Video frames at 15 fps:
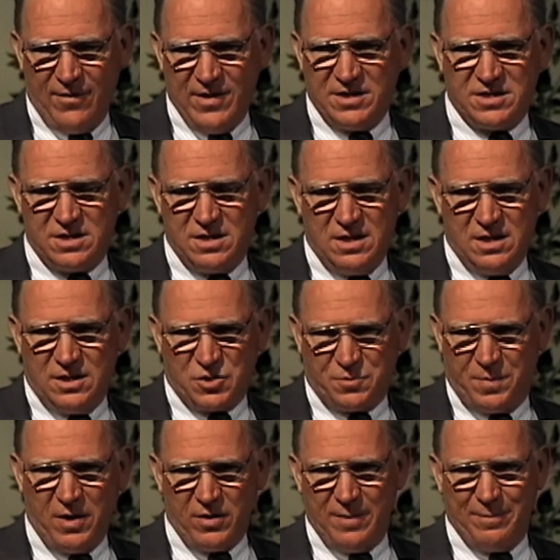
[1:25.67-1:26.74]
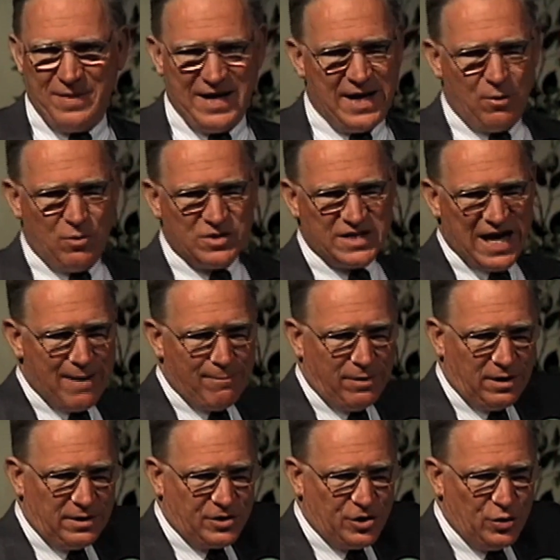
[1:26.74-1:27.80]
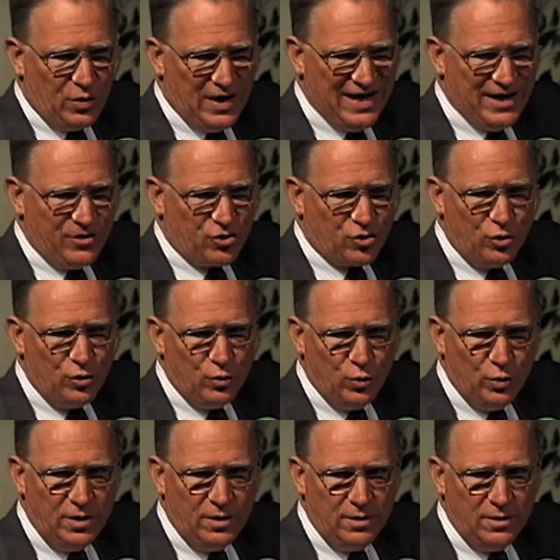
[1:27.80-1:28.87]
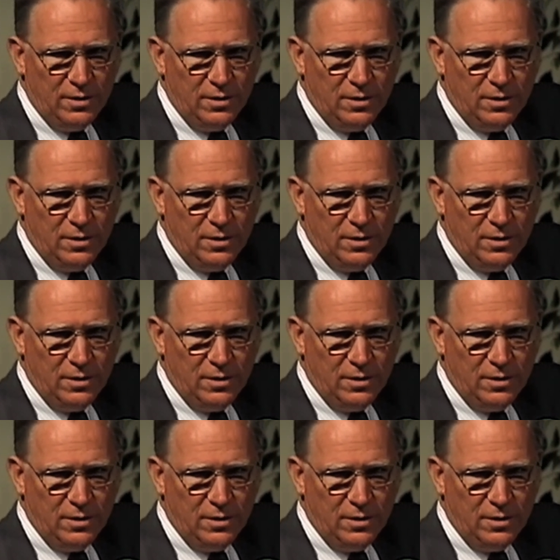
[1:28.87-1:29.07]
This spirit being was able to intrude